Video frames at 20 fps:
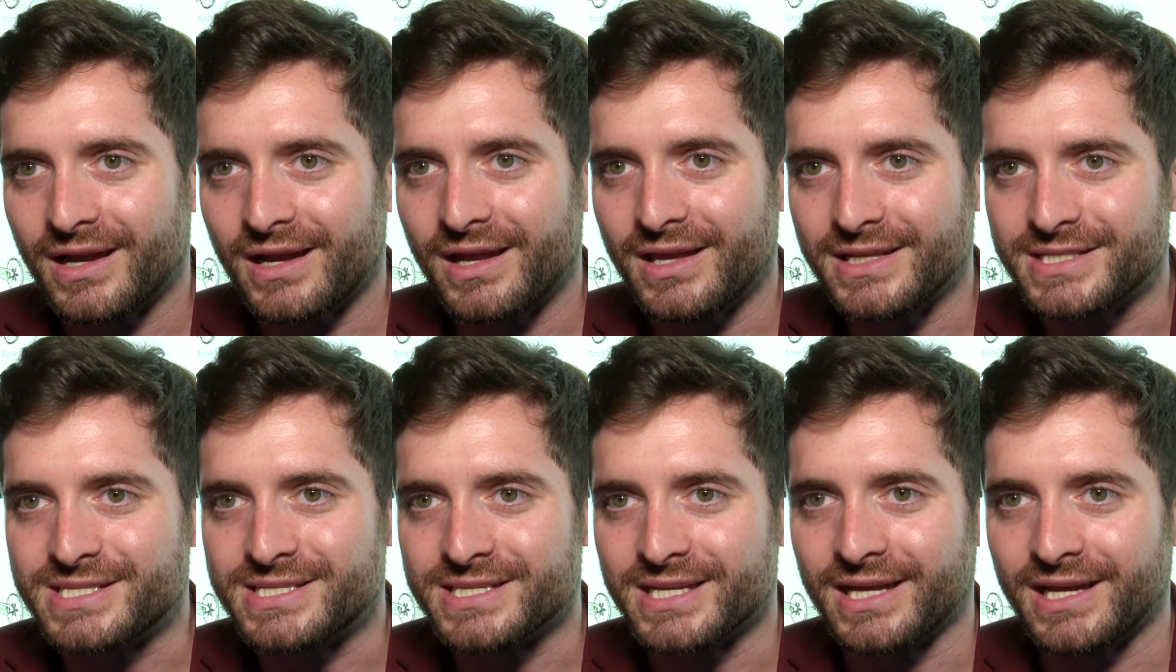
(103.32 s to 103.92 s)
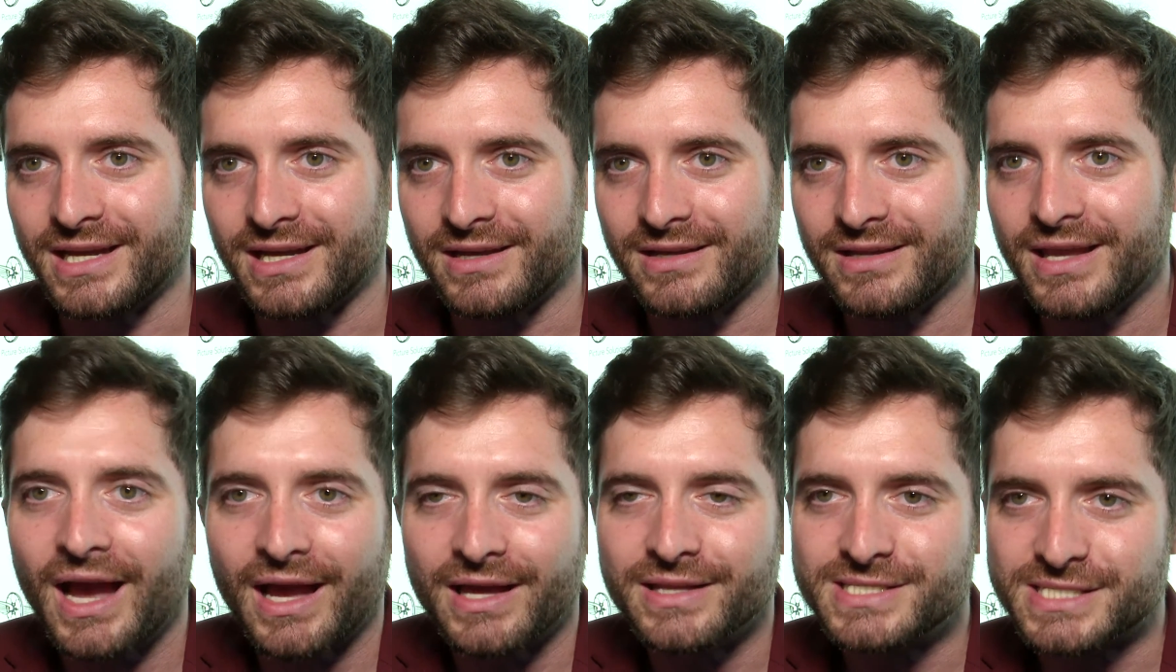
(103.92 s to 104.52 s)
it's uh,
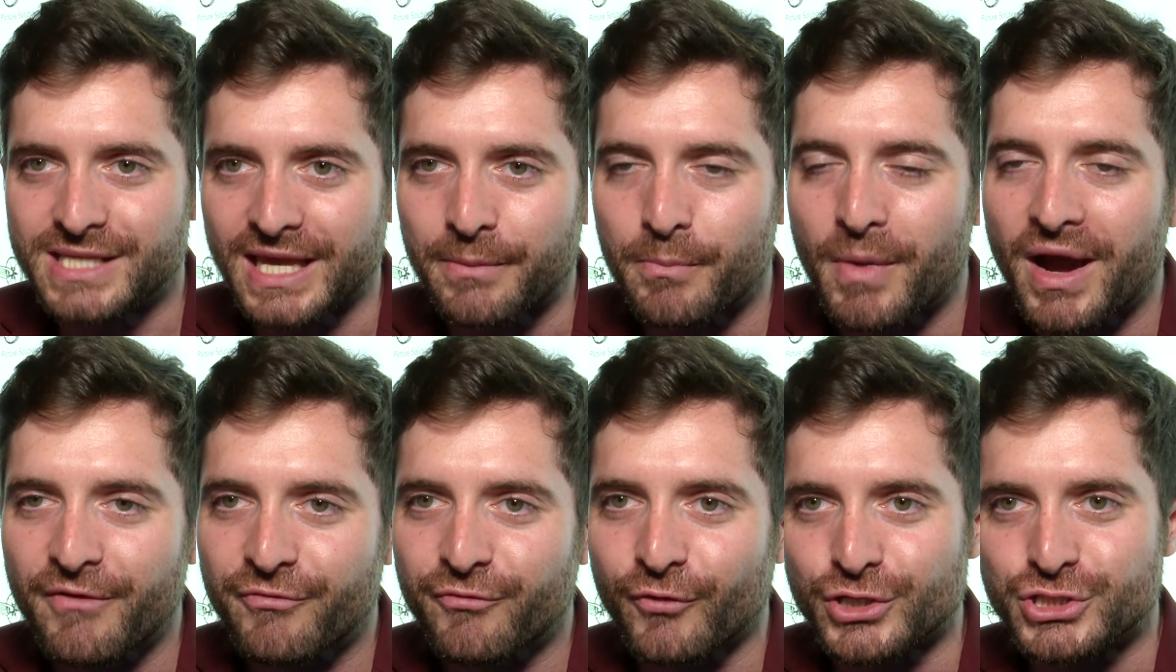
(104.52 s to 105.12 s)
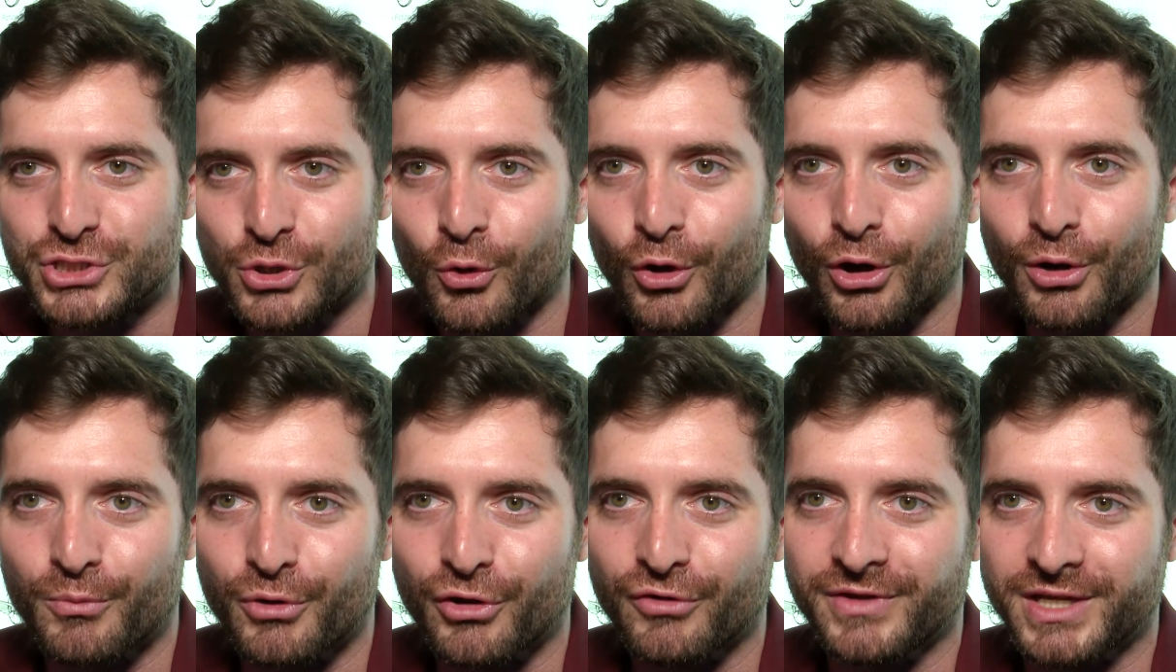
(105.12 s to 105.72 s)
yeah, it's like my first
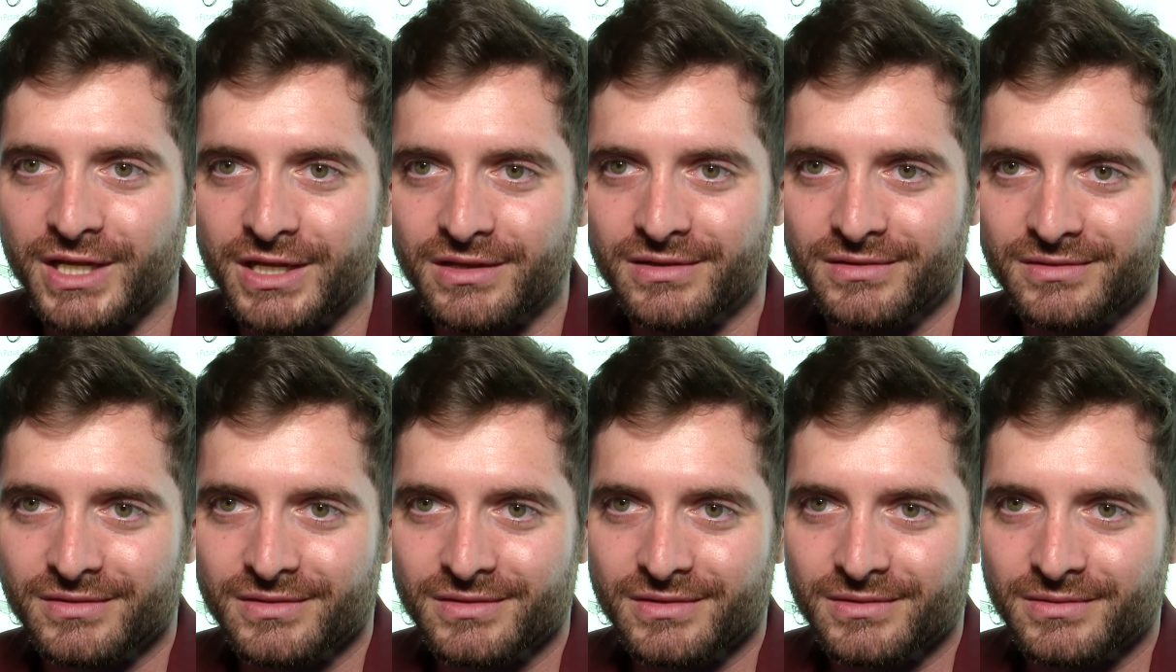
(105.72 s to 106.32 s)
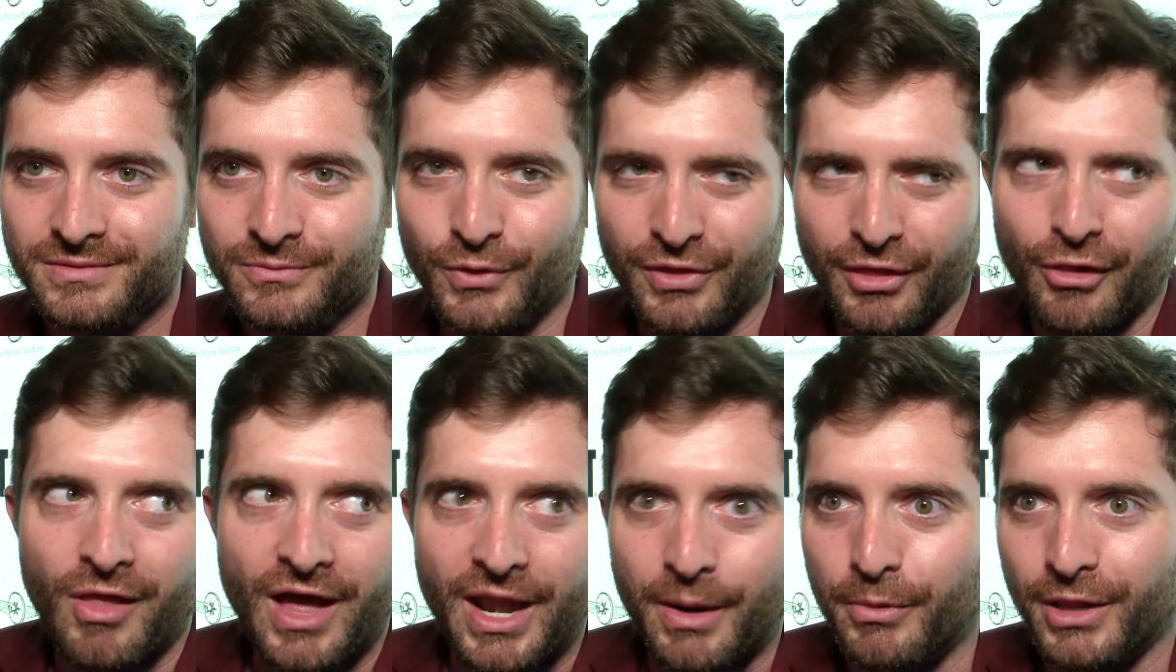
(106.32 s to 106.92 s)
horror movie with a
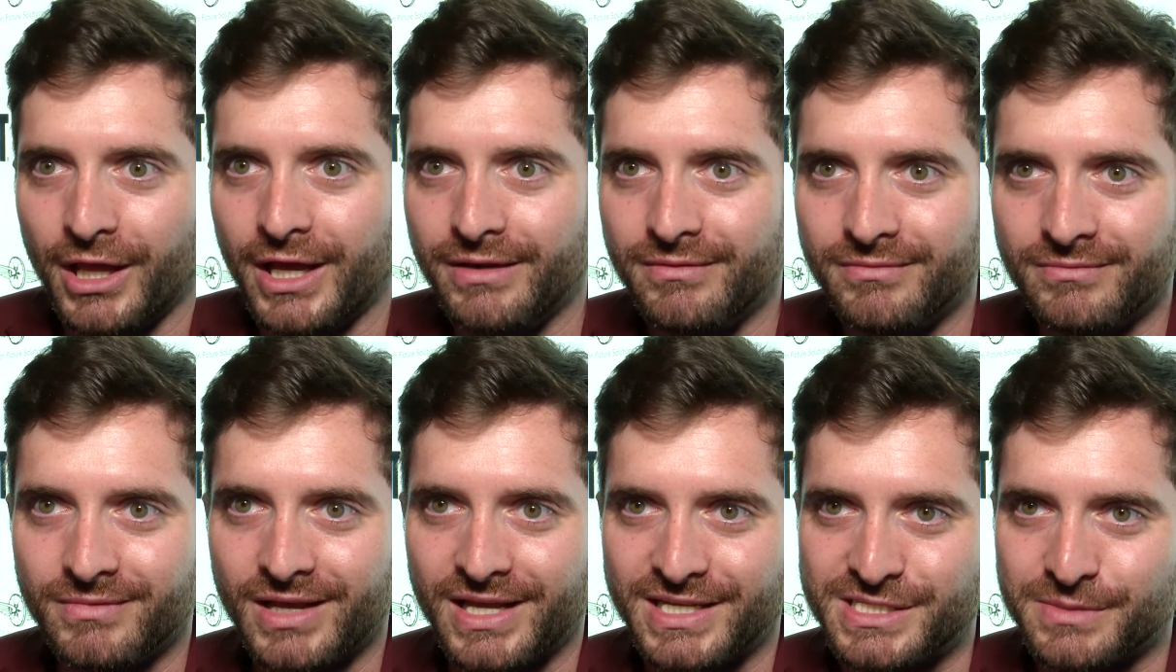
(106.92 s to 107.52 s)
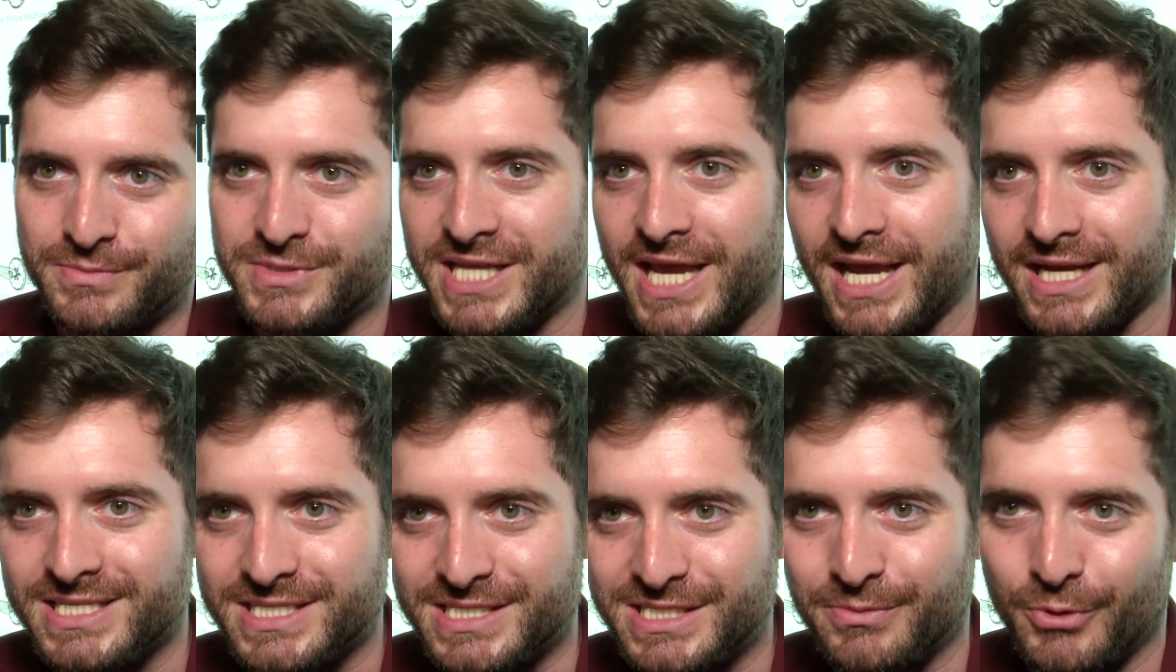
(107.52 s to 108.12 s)
lot of blood and some
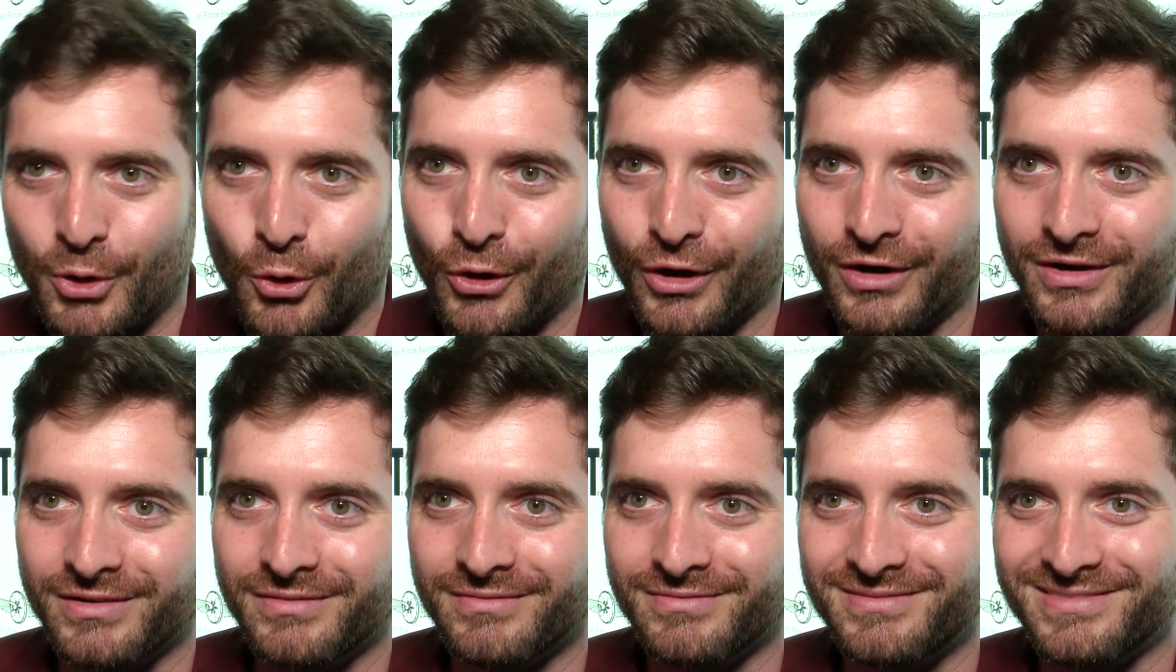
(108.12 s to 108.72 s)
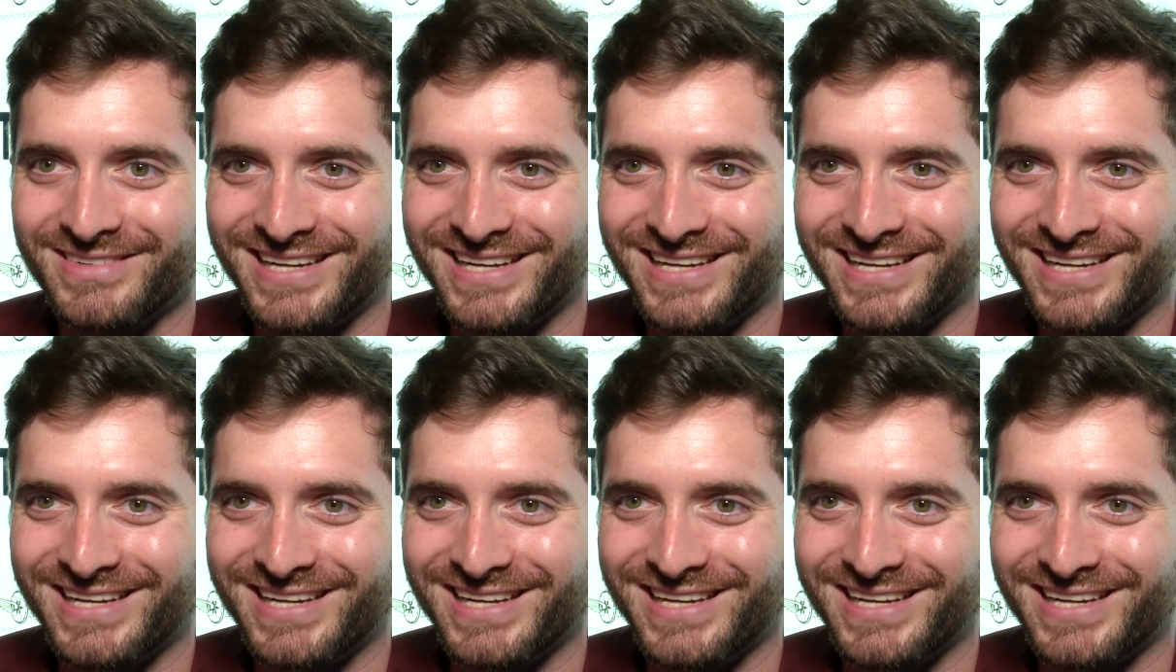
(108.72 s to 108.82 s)
sex and some gore and